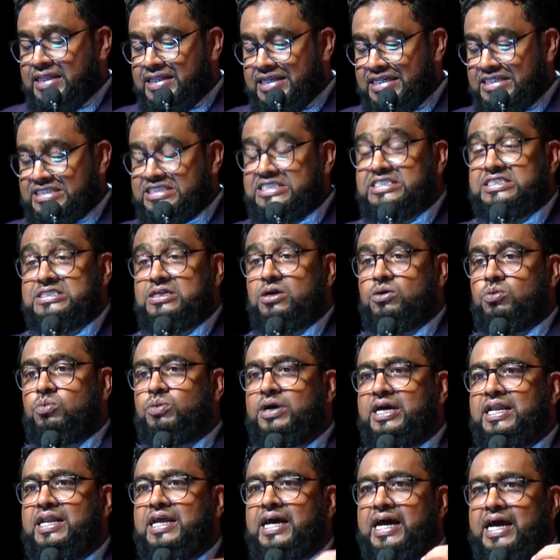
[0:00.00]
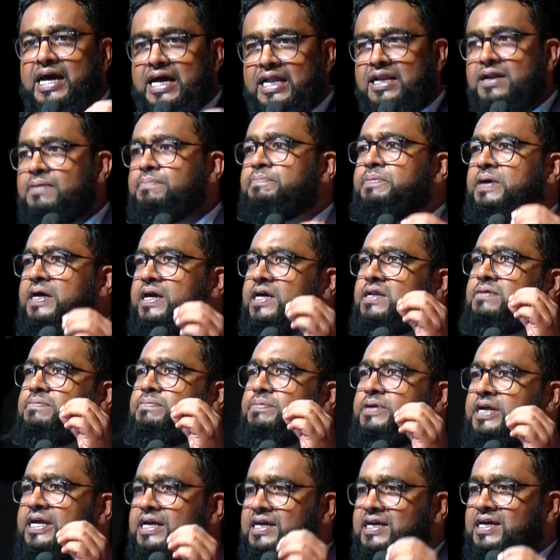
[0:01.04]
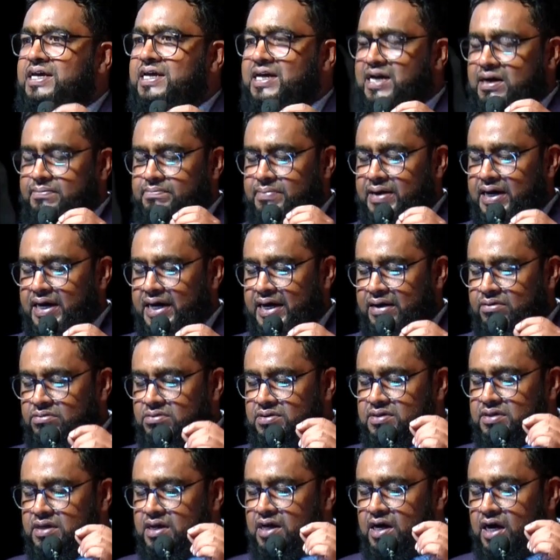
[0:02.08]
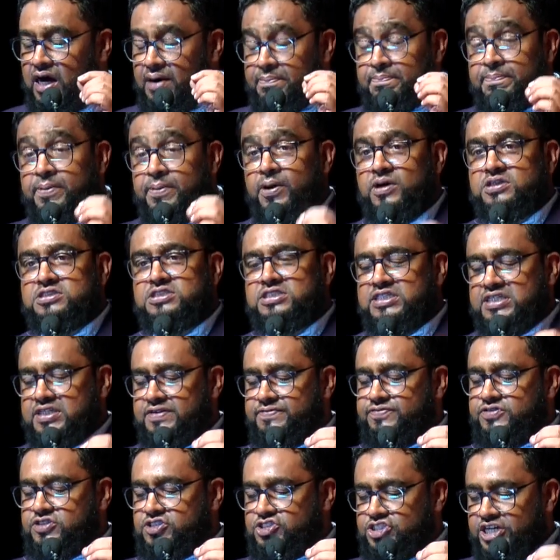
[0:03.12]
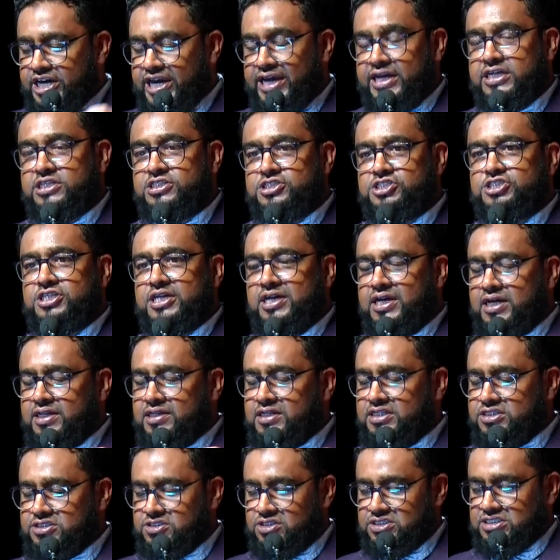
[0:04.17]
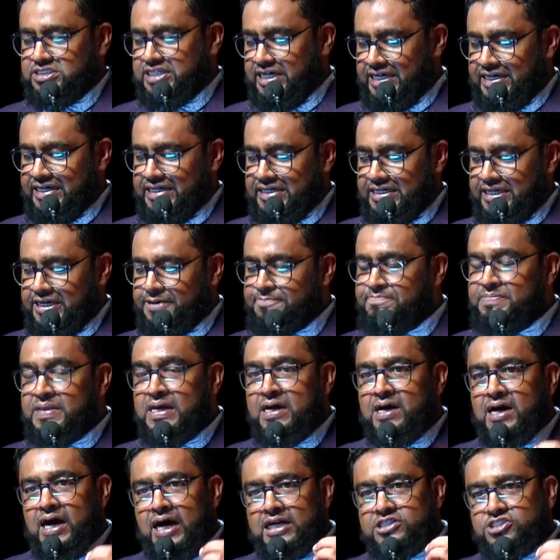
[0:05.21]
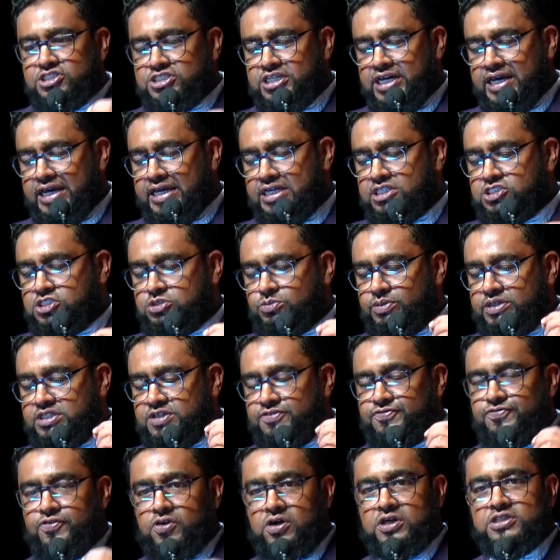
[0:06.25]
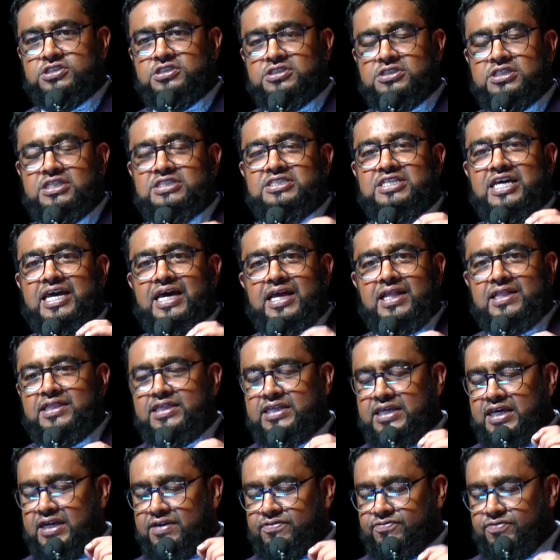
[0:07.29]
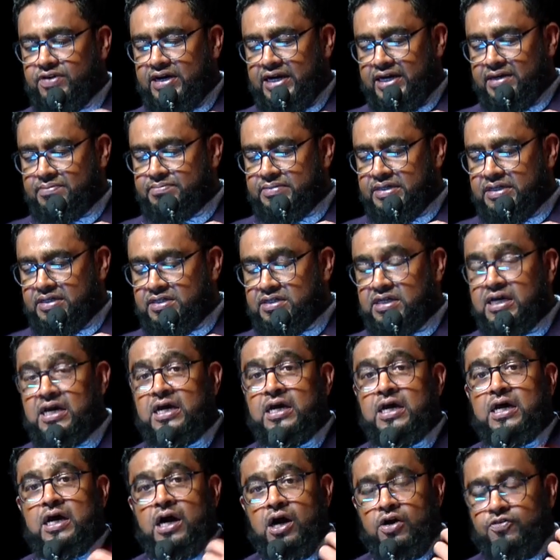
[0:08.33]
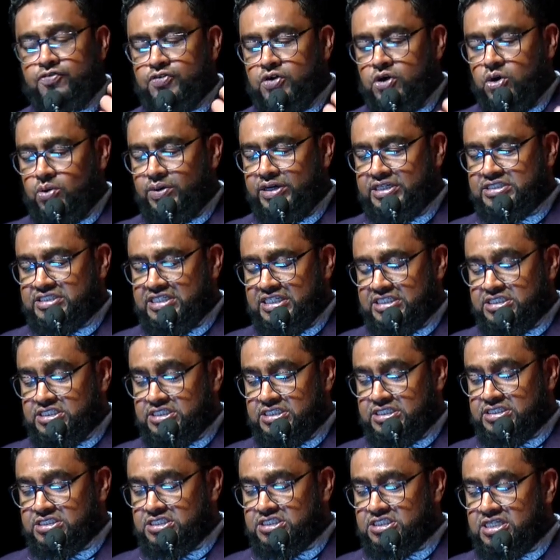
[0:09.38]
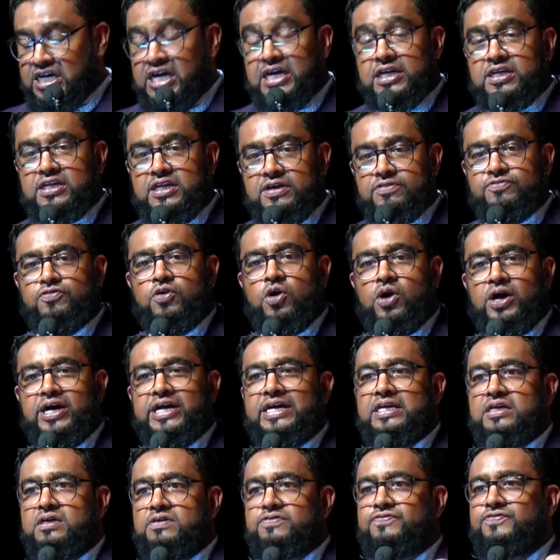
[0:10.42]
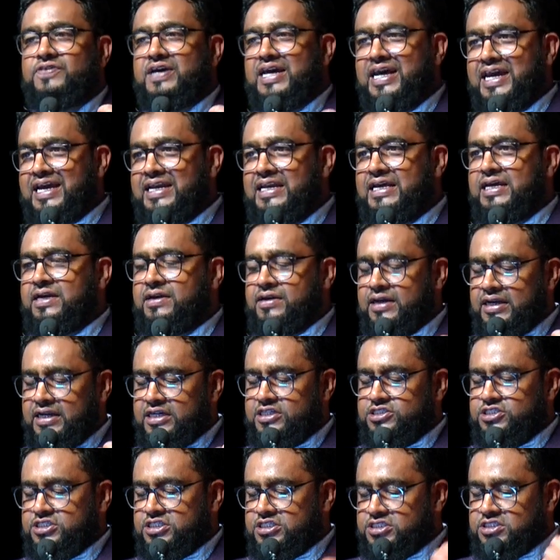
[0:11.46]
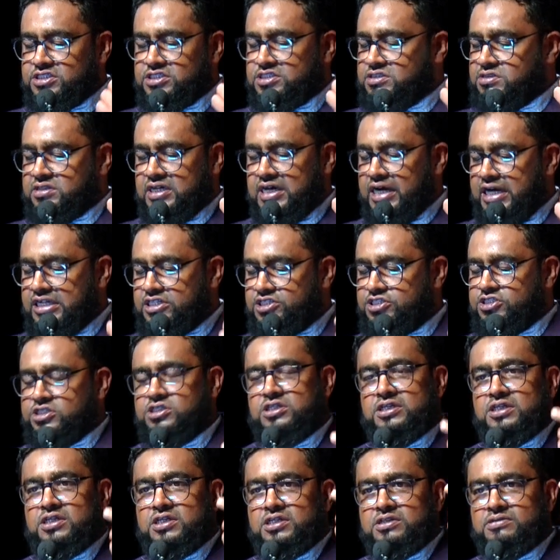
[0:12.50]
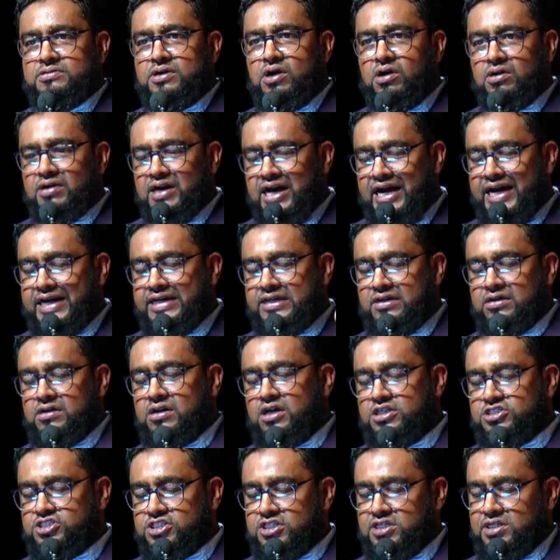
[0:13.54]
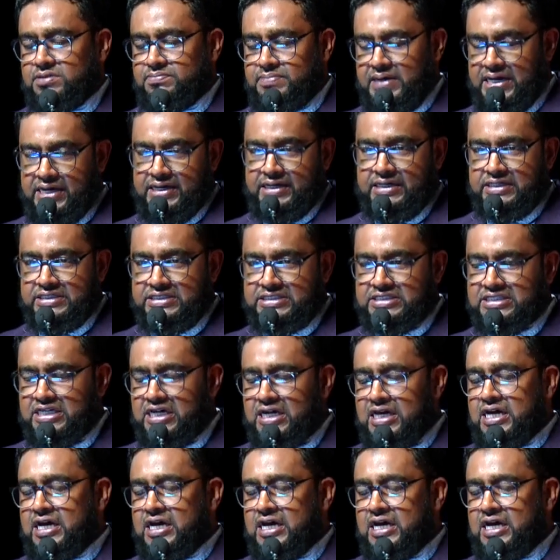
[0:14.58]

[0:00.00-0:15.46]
This will help in bringing about a positive change in the society, a change which fosters a healthy environment of coexistence, devoid of any religious, cultural, or ideological barriers.